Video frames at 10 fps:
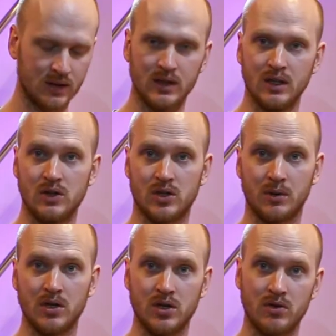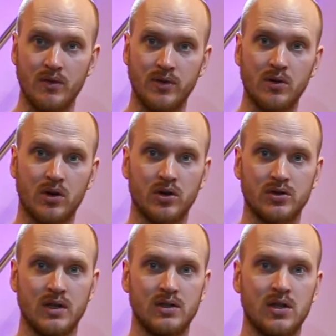So I'm going to do the review across
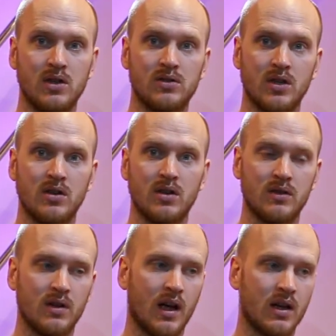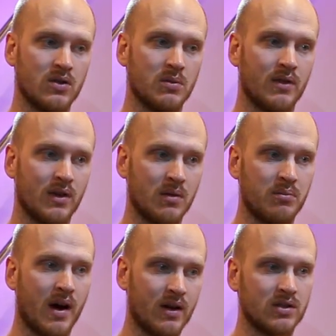these two so you can do a bit of a
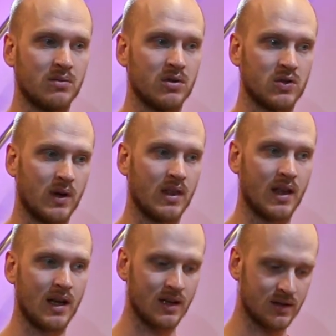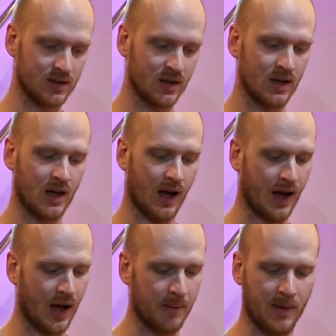comparison between these.
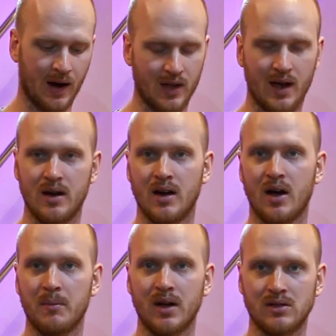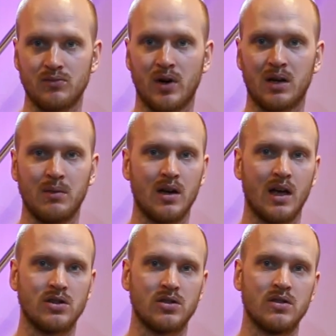And then I'll make some
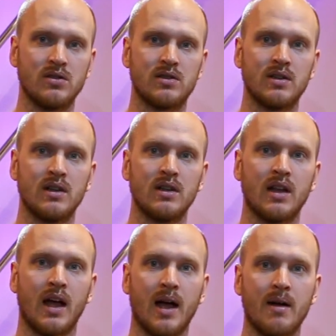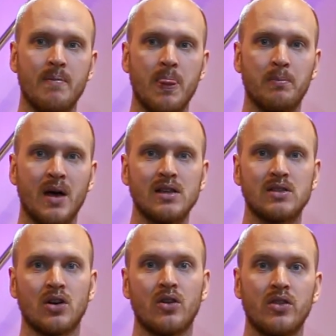recommendations
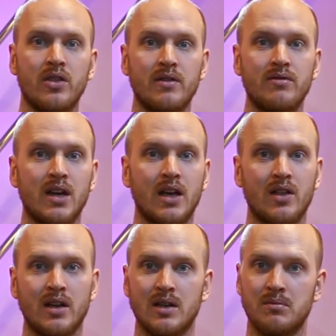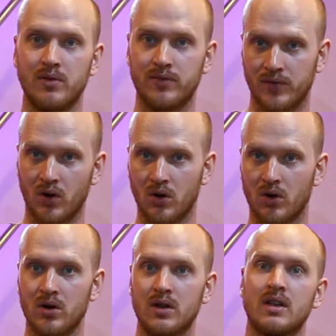based on the video that I did
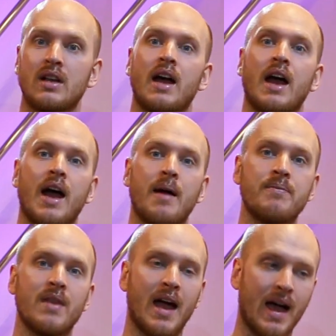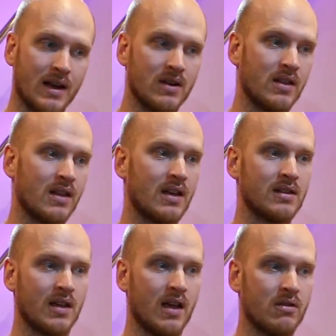before and
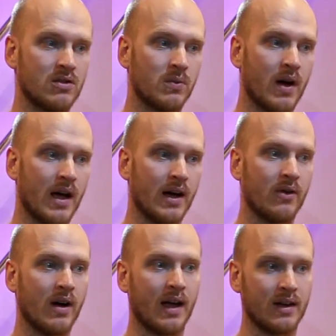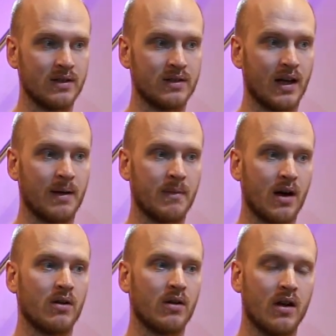these here as well, and
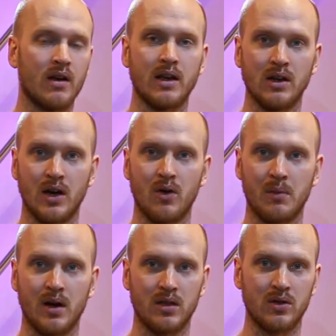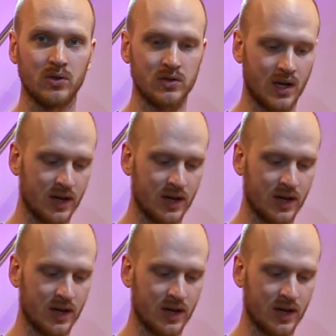I'll let you know what my thoughts